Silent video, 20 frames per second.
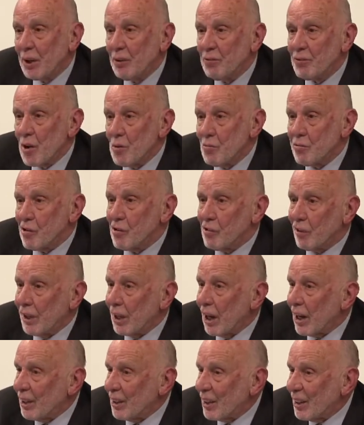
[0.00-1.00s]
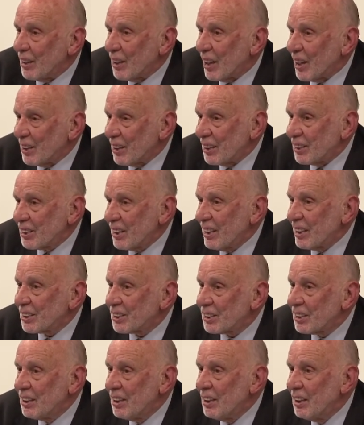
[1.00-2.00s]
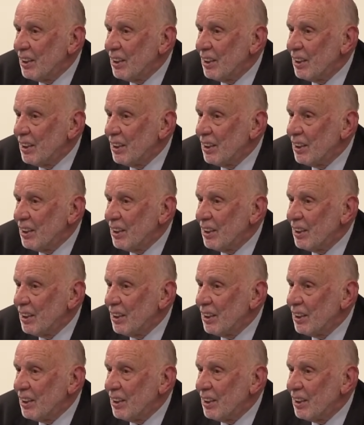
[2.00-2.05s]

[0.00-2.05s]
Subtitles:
in February 1996